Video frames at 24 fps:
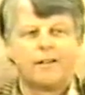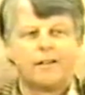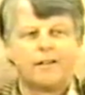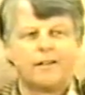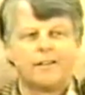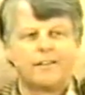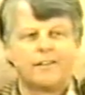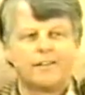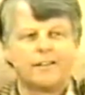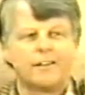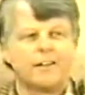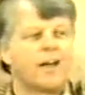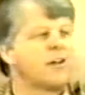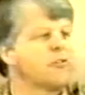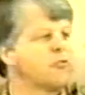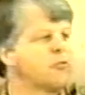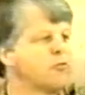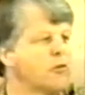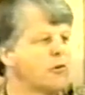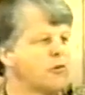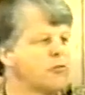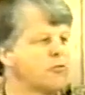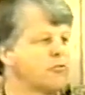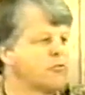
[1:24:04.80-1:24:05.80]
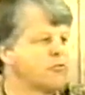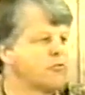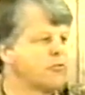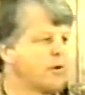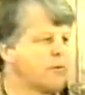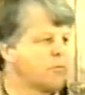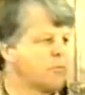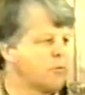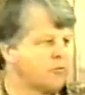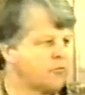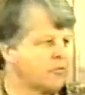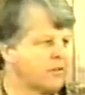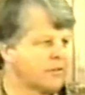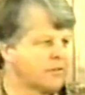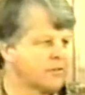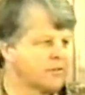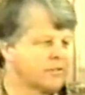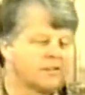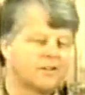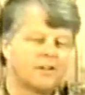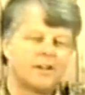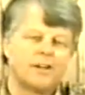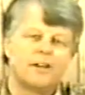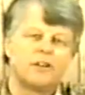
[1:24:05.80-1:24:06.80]
the last verse in chapter 6.
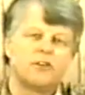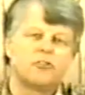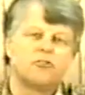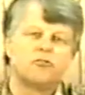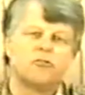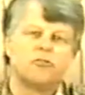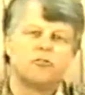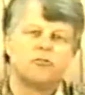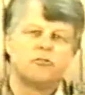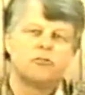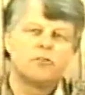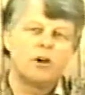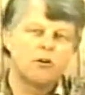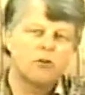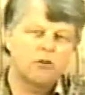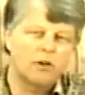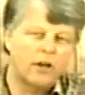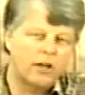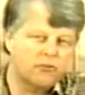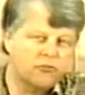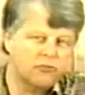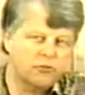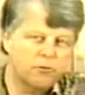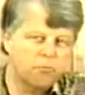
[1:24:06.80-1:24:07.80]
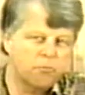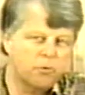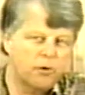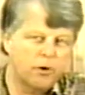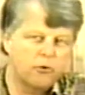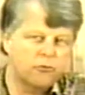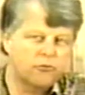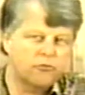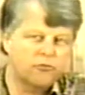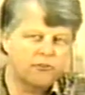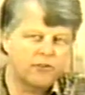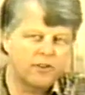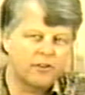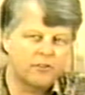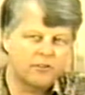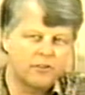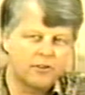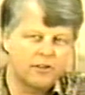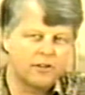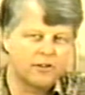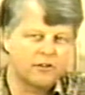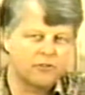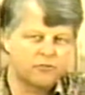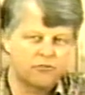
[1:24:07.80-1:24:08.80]
To no less a post than
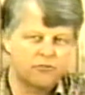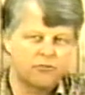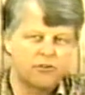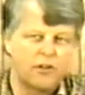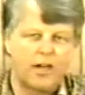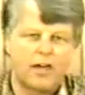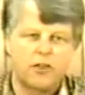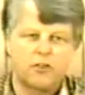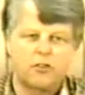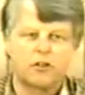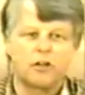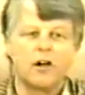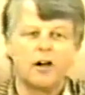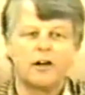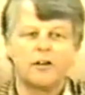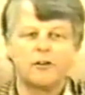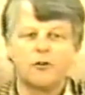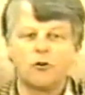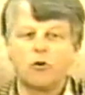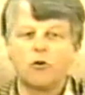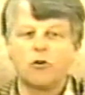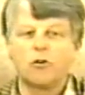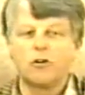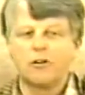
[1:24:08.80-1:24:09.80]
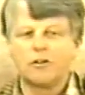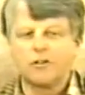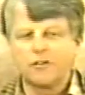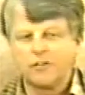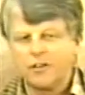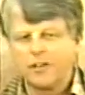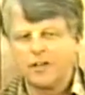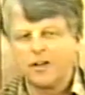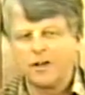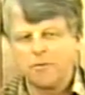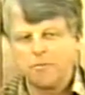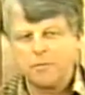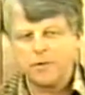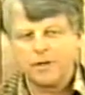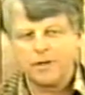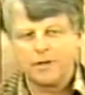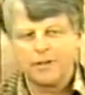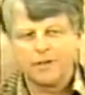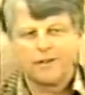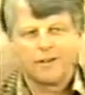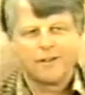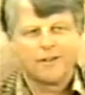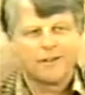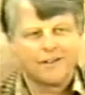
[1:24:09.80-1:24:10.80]
this hath God ordered them,
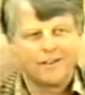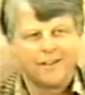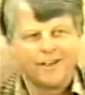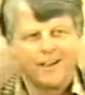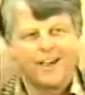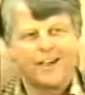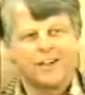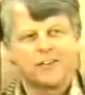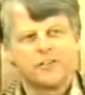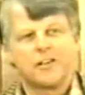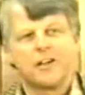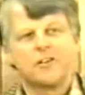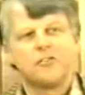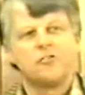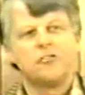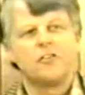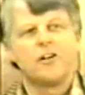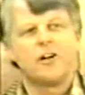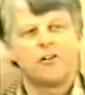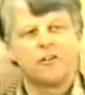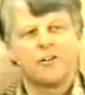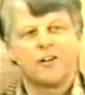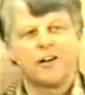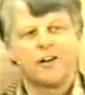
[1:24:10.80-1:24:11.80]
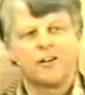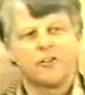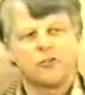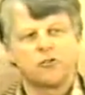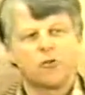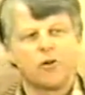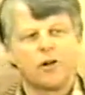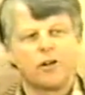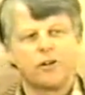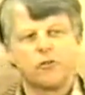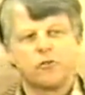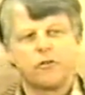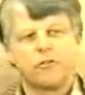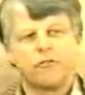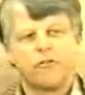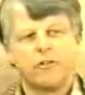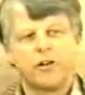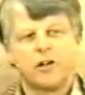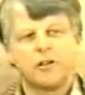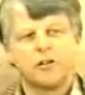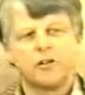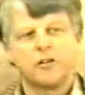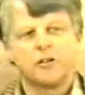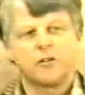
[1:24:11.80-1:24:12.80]
and they dare not try to
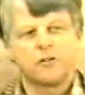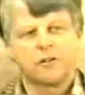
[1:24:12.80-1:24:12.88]
evade it.